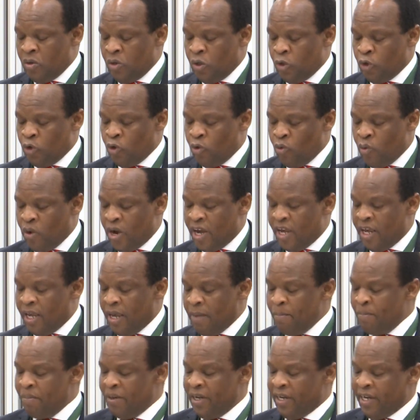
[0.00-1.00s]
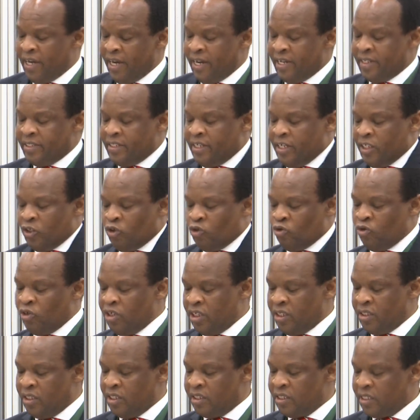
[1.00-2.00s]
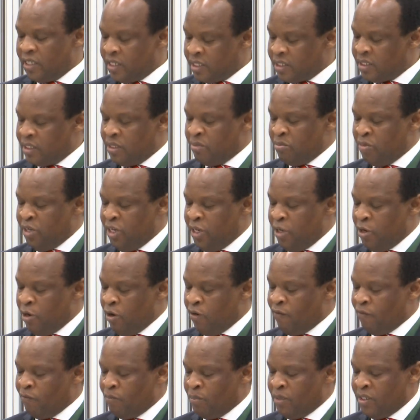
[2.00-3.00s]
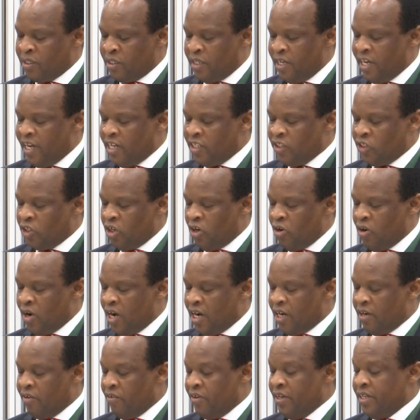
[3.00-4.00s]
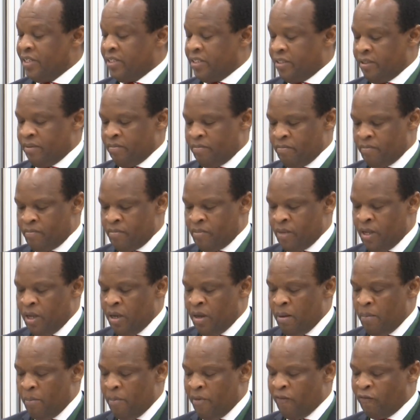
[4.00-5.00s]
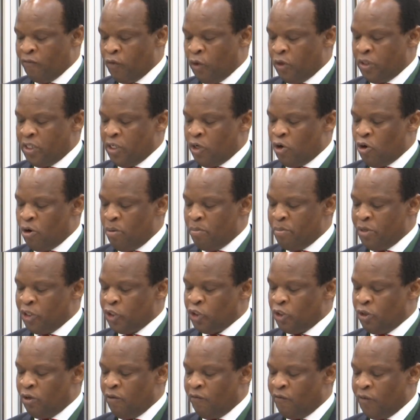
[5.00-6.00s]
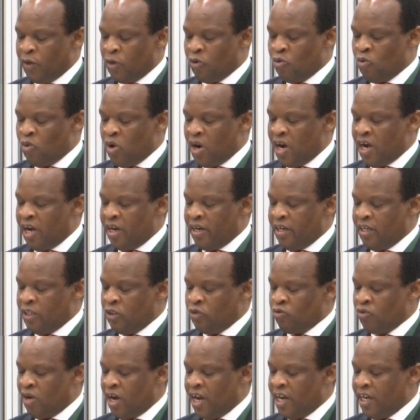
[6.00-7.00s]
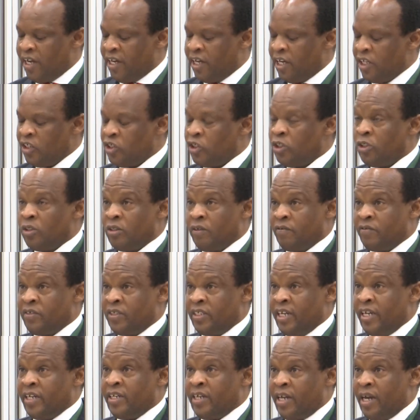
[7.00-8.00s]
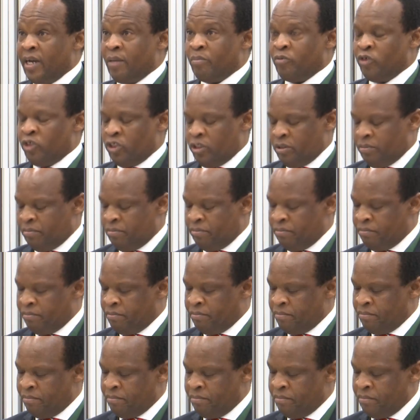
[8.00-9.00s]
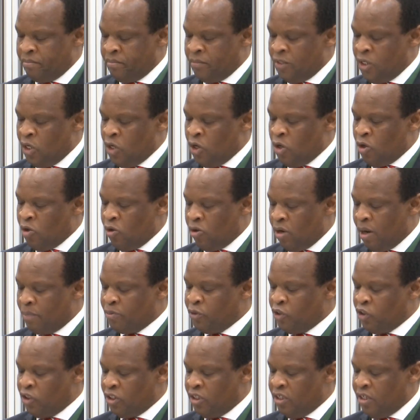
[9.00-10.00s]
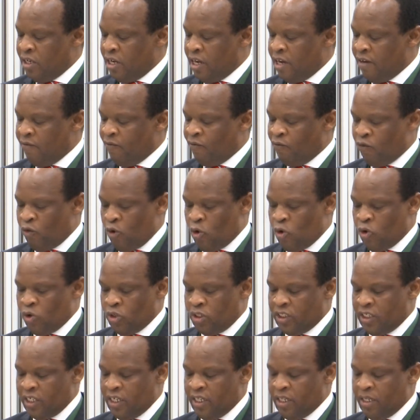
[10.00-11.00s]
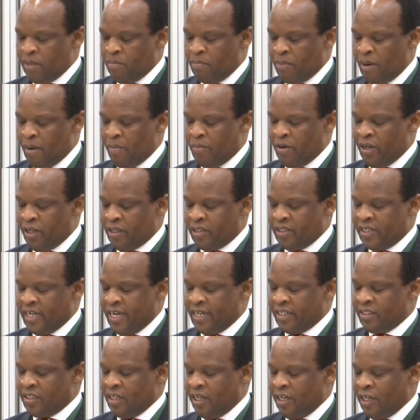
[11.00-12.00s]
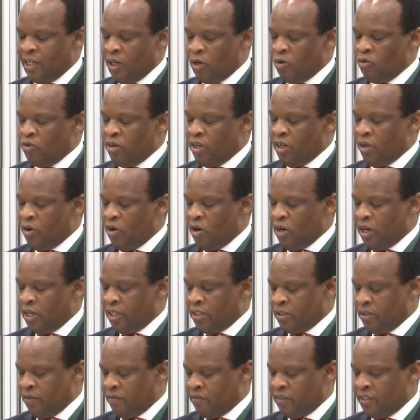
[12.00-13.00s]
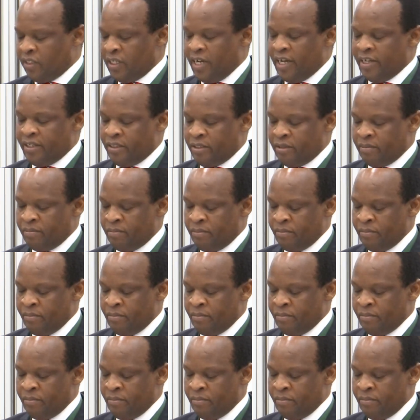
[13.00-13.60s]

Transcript: you were implicated during the testimony of Mr. Angelo Akrizi before the Commission of Inquiry into allegations of state capture, corruption and fraud in the public sector, including organs of state.